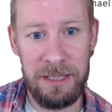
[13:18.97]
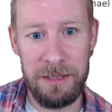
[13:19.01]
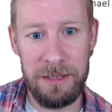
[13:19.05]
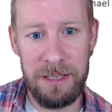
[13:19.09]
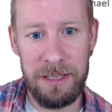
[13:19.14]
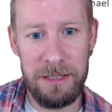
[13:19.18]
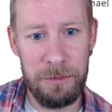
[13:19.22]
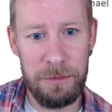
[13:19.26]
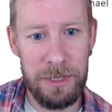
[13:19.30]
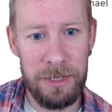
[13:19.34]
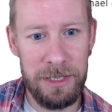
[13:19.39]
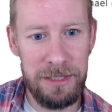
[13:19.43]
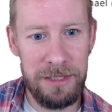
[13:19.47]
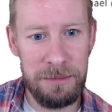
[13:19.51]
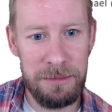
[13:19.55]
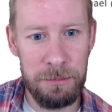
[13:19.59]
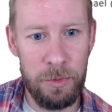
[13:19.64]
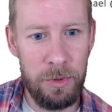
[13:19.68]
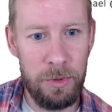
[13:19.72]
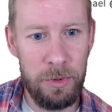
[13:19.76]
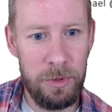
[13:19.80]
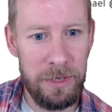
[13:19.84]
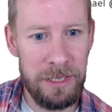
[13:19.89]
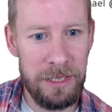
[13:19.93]
Go, why is
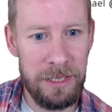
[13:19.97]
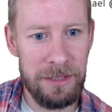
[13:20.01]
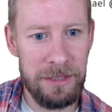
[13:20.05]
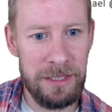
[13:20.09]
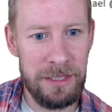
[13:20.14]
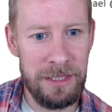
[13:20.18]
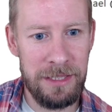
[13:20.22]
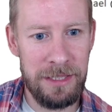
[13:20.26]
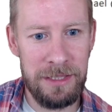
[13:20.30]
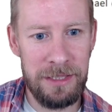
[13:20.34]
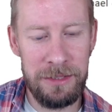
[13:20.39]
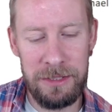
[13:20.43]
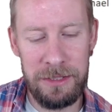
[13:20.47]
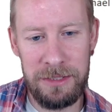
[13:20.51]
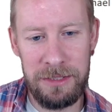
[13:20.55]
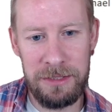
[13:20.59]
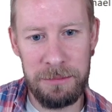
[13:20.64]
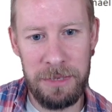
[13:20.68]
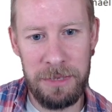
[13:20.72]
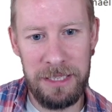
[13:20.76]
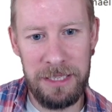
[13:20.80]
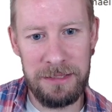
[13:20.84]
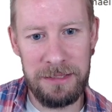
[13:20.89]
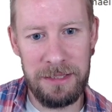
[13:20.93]
Morley not in here? She's
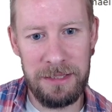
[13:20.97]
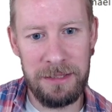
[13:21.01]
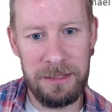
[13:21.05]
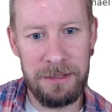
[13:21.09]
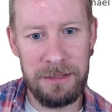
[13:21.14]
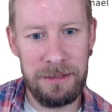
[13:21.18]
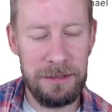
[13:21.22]
amazing.